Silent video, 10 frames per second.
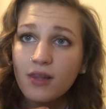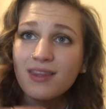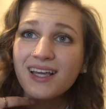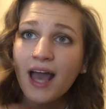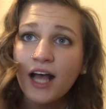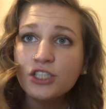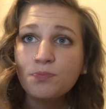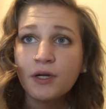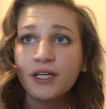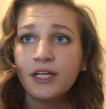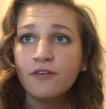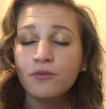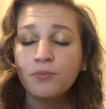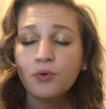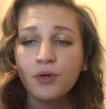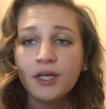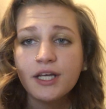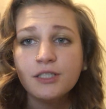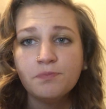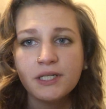the cash break-even point
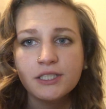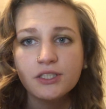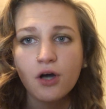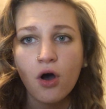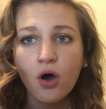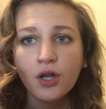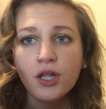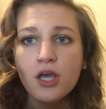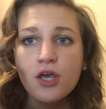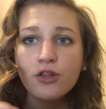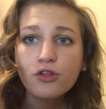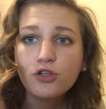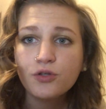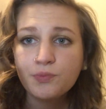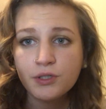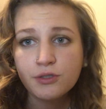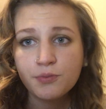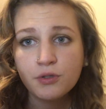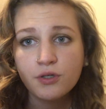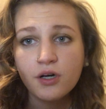is based on the third
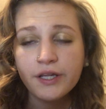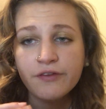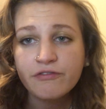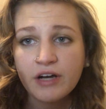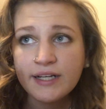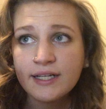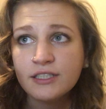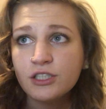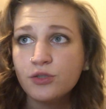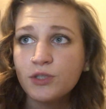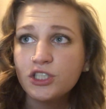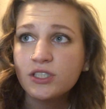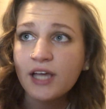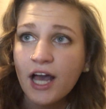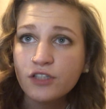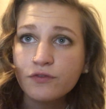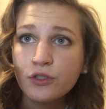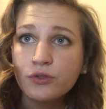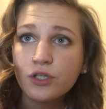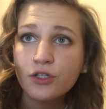principle in finances, which is cash
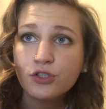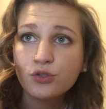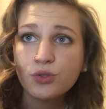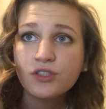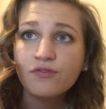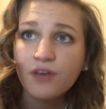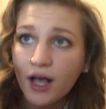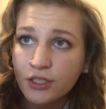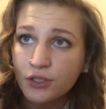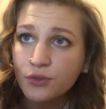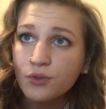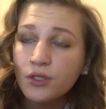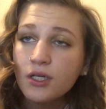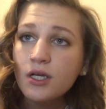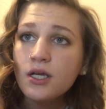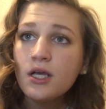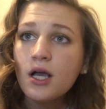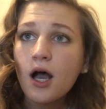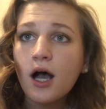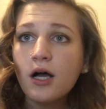flows are the source of value.
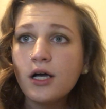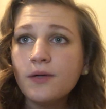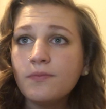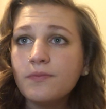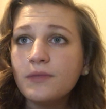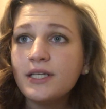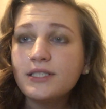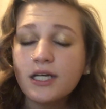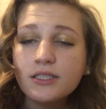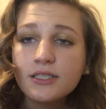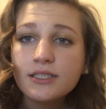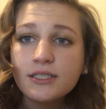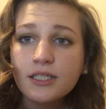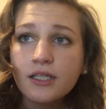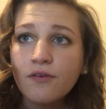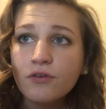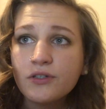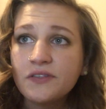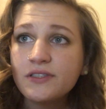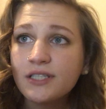It tells us the level
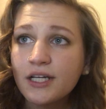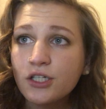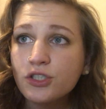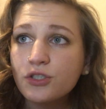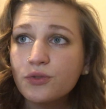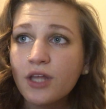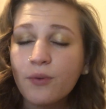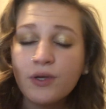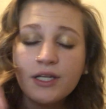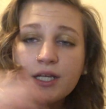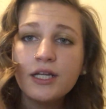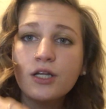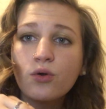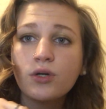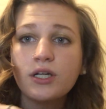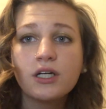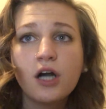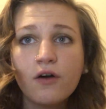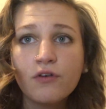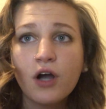of sales that we need in order to
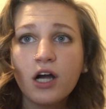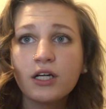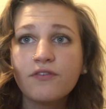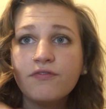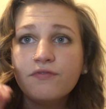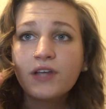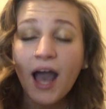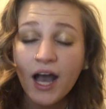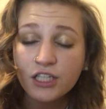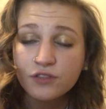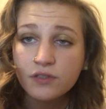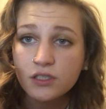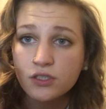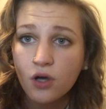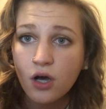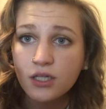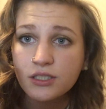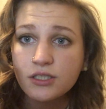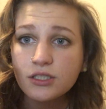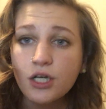cover our cash fixed
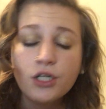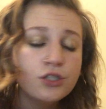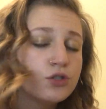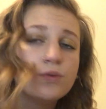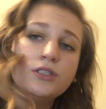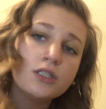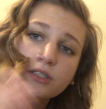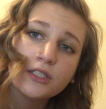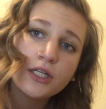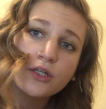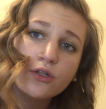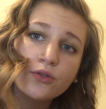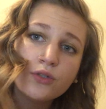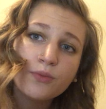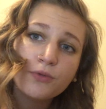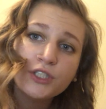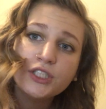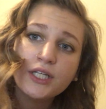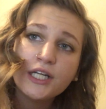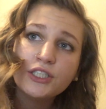costs, so it doesn't include
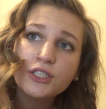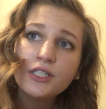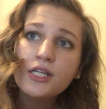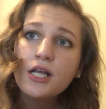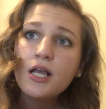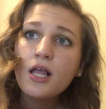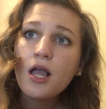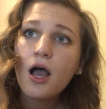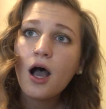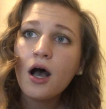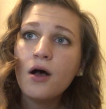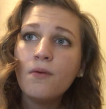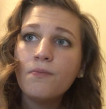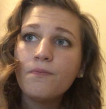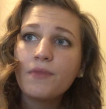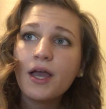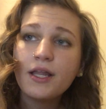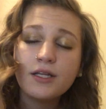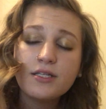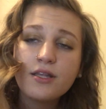depreciation,
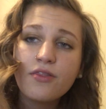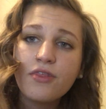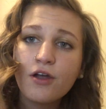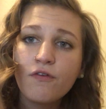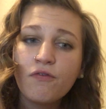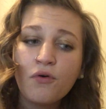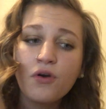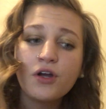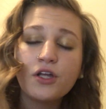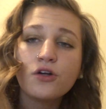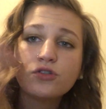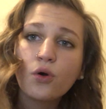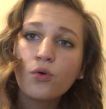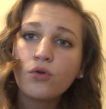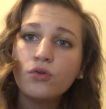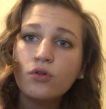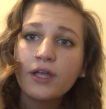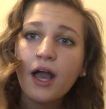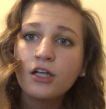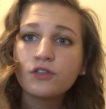and therefore your total
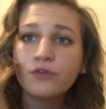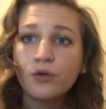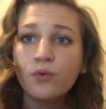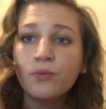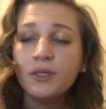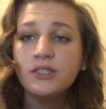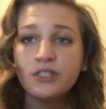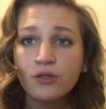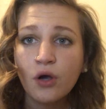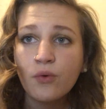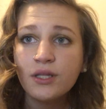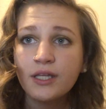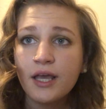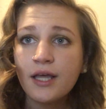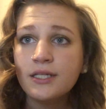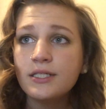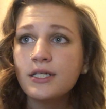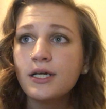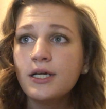cash flow will be 0 in the end.